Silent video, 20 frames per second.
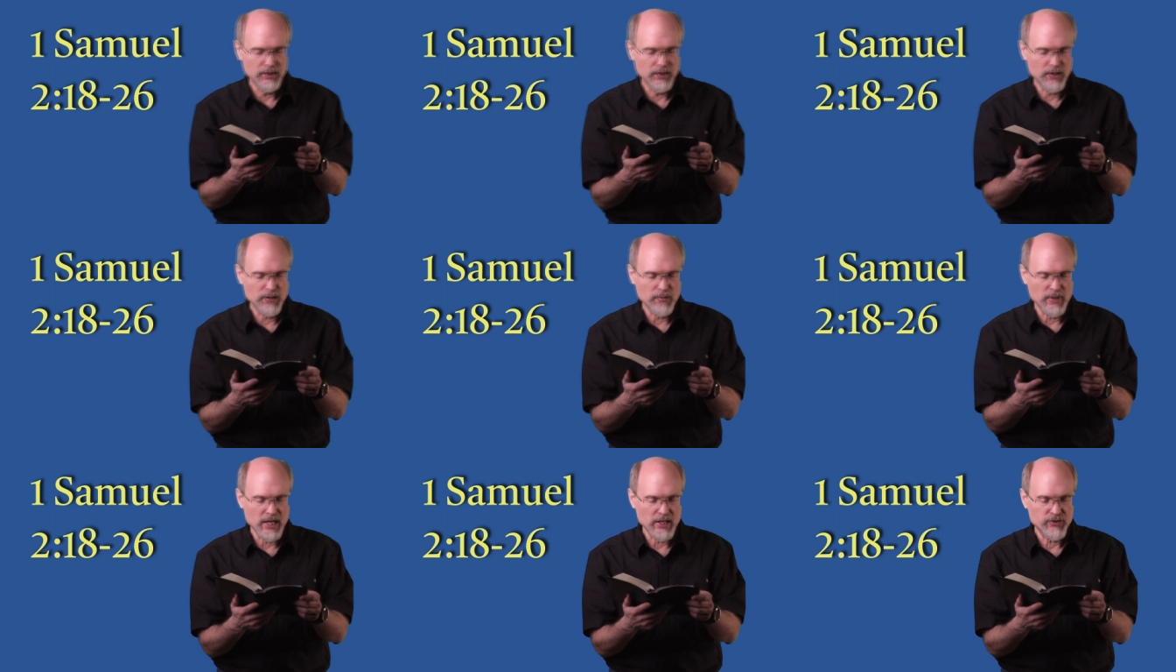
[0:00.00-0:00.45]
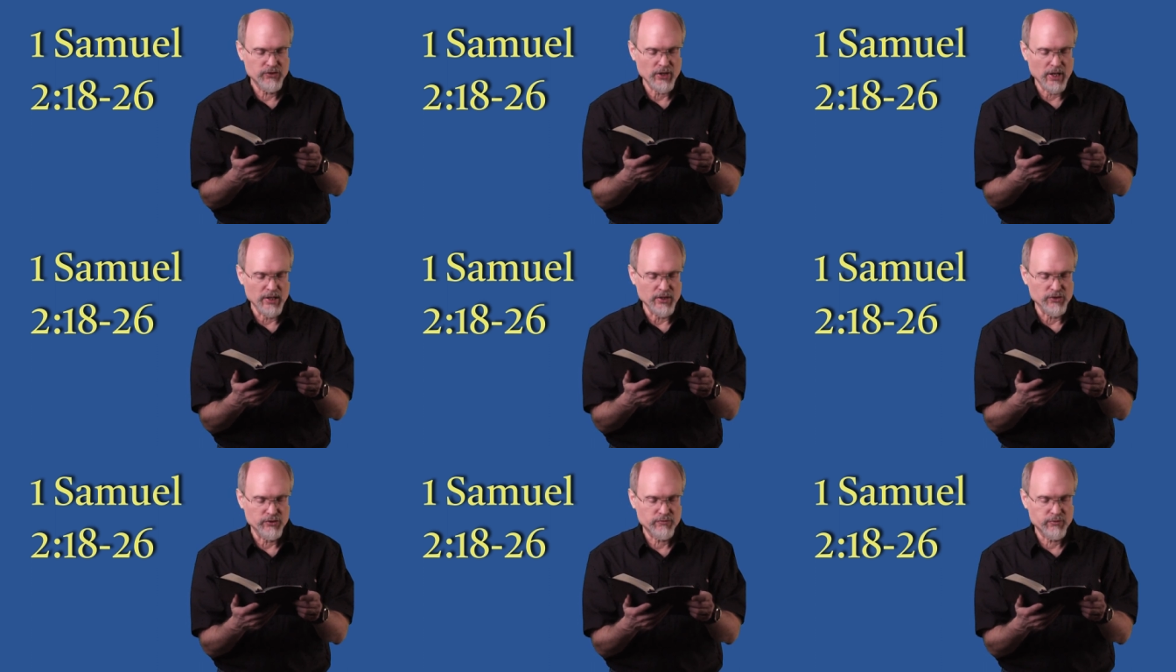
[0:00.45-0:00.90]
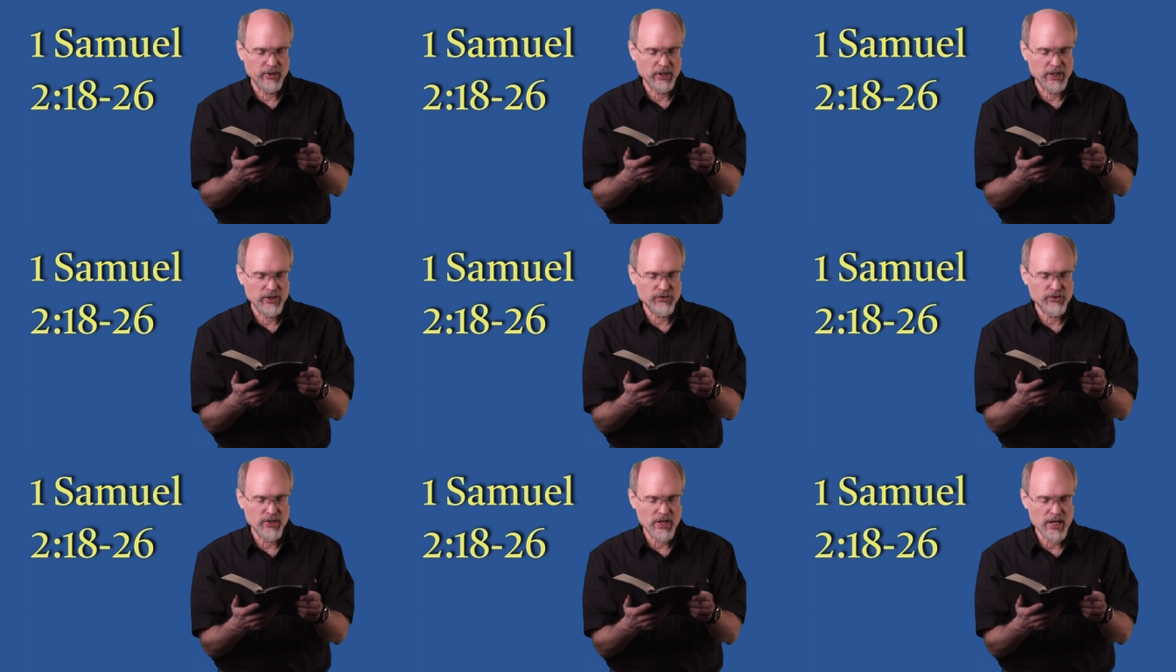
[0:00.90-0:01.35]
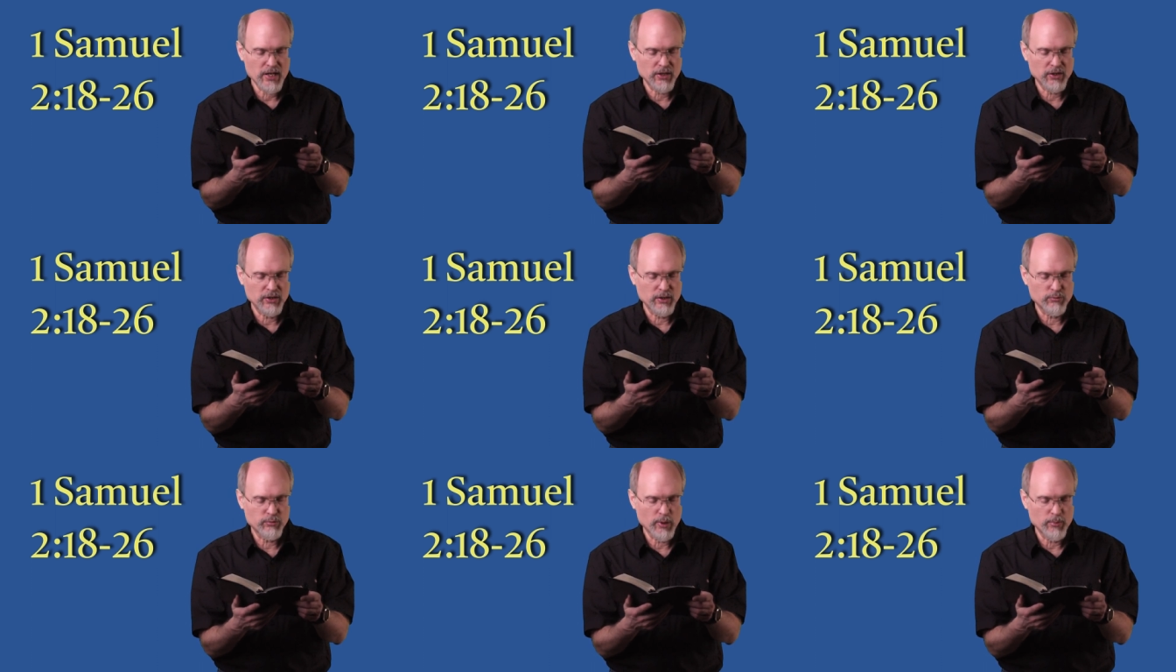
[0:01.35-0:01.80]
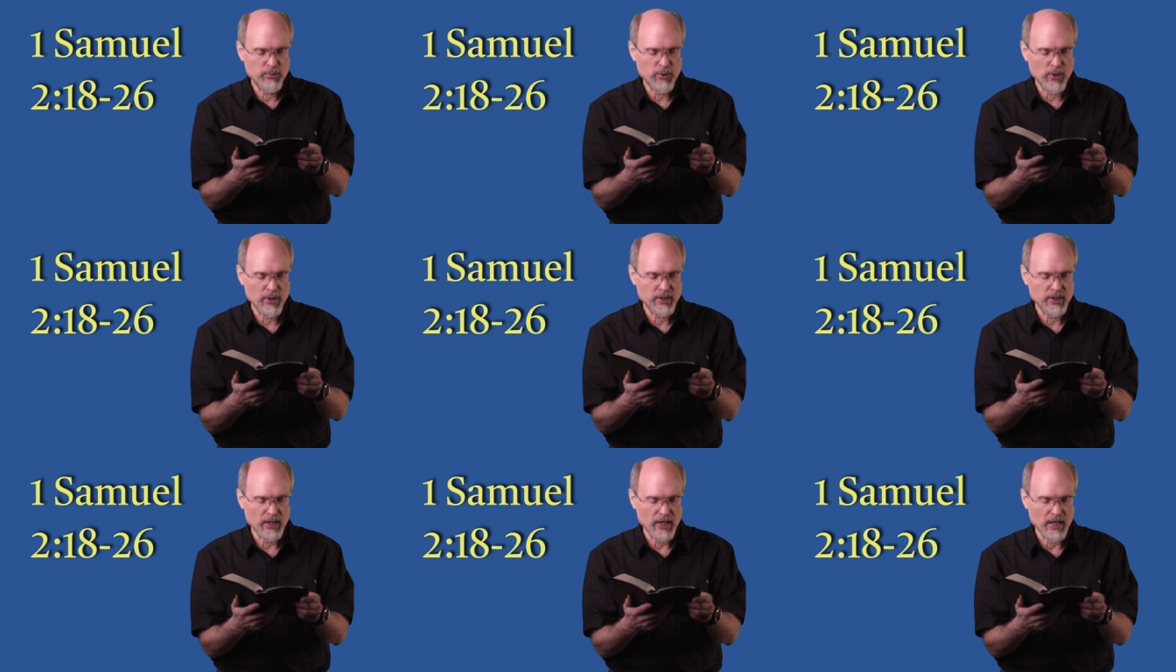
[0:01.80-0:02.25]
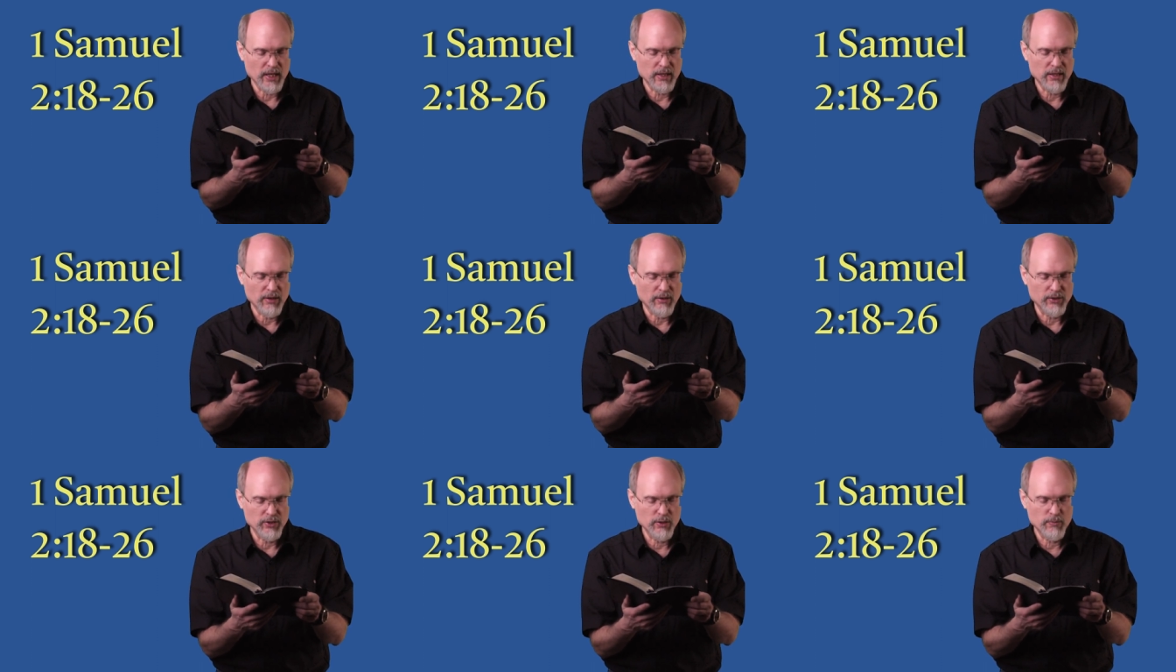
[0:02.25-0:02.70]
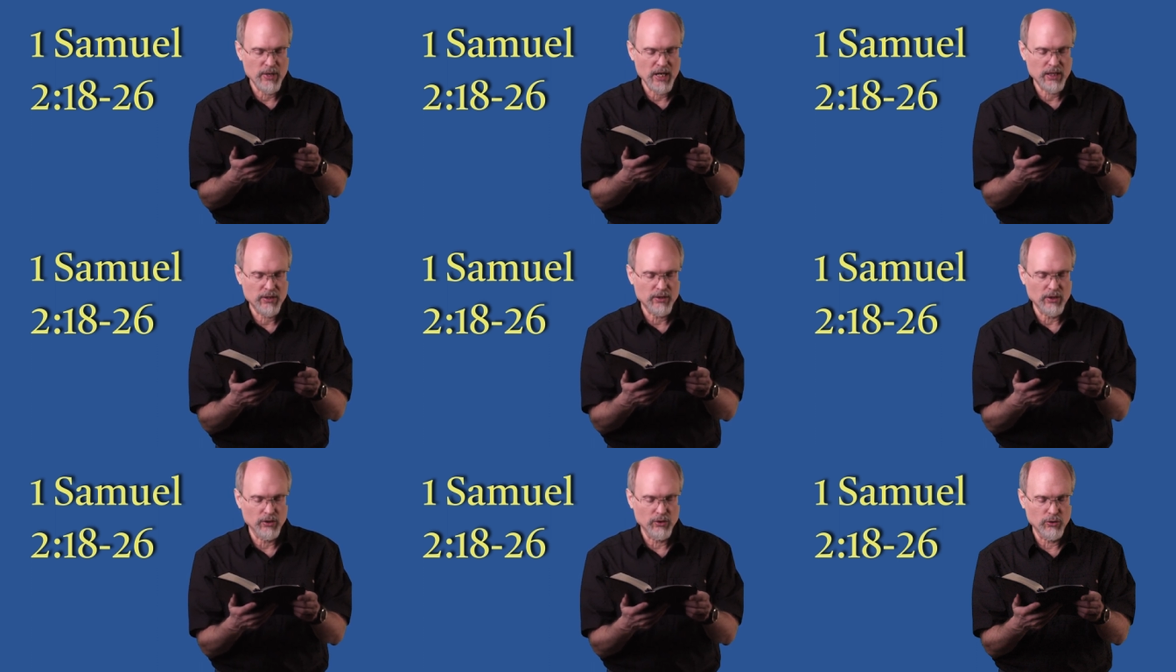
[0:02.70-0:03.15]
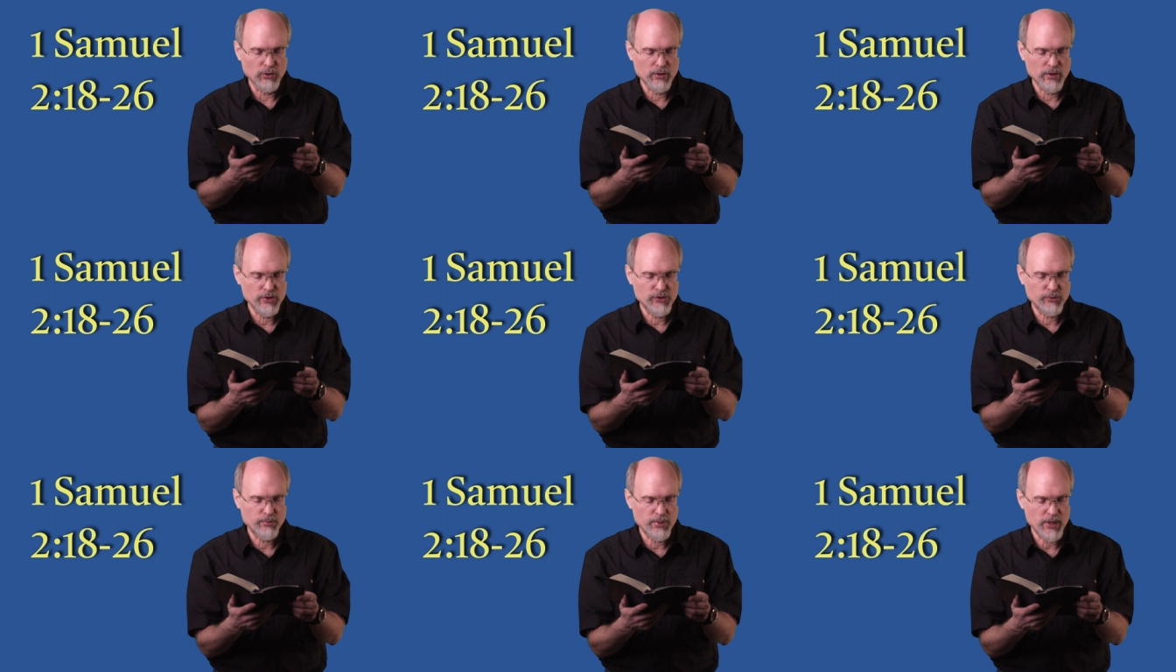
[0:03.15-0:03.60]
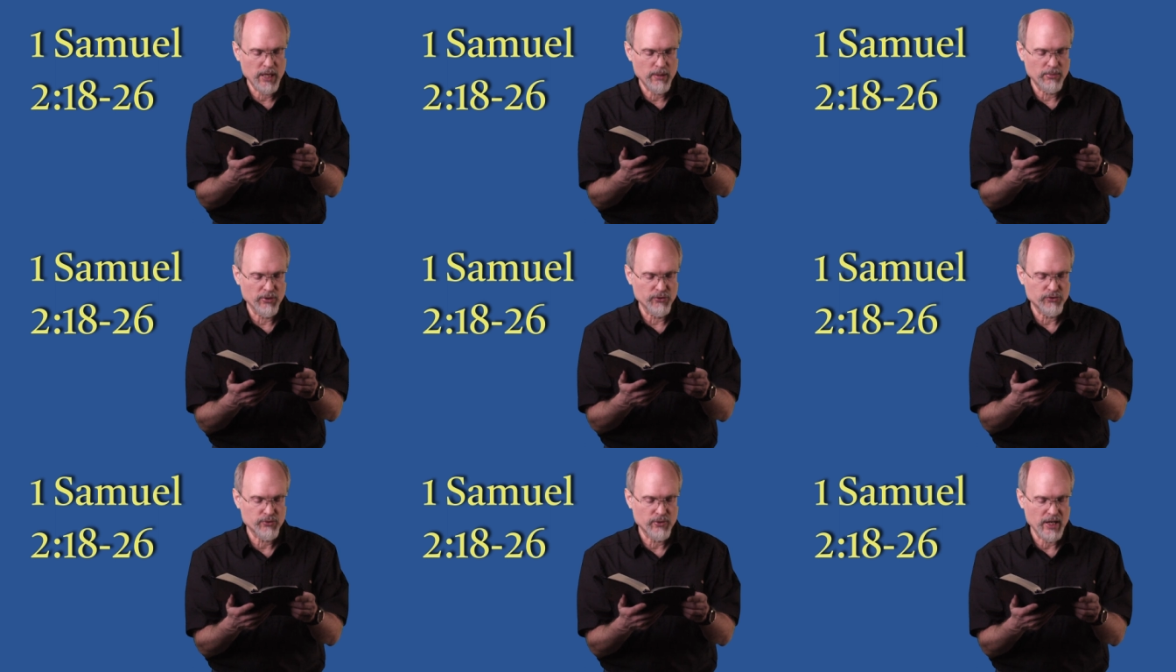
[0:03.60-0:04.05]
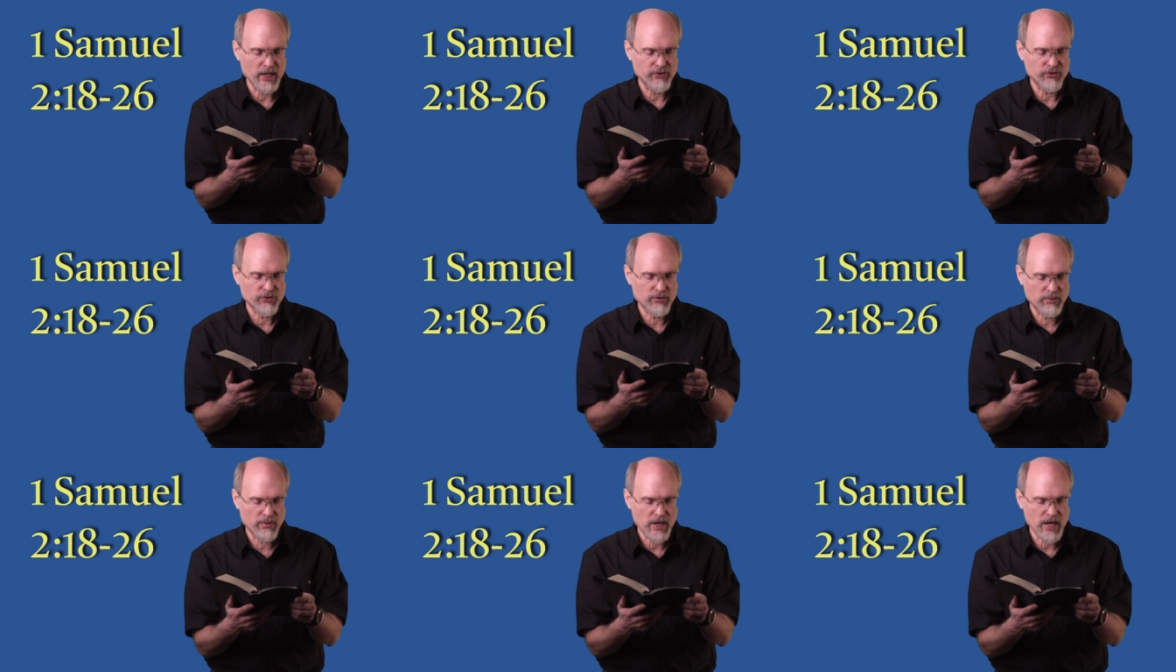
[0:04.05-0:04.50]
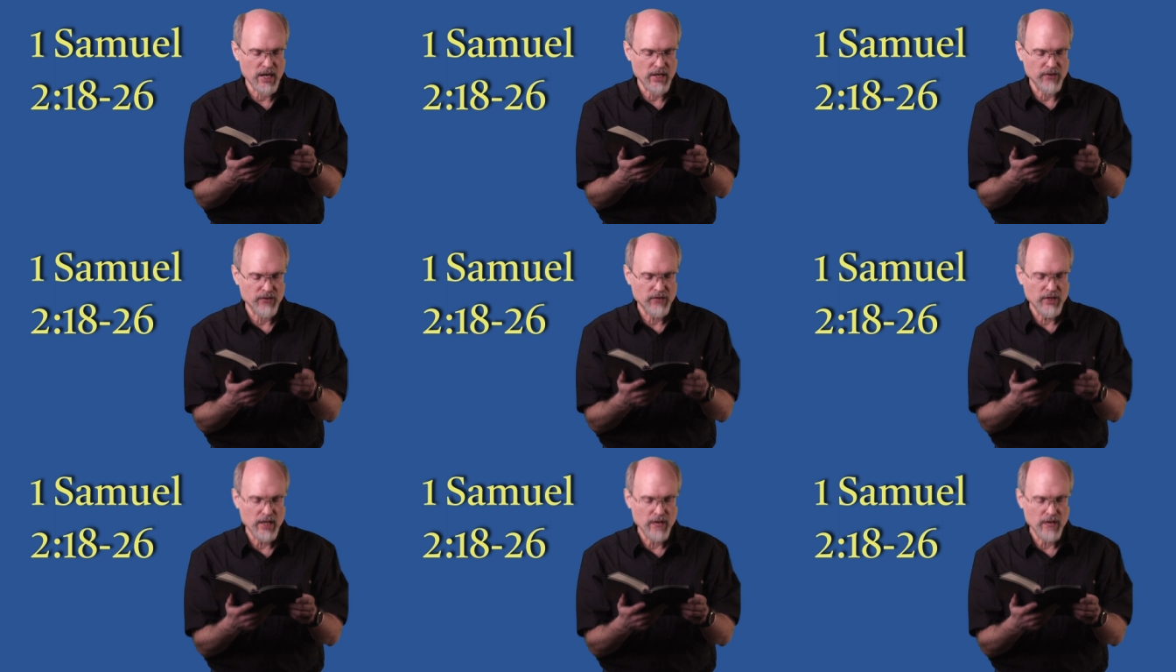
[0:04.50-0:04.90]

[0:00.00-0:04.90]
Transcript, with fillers: No, my sons, for it is not a good report that I hear. You make the Lord's people transgress.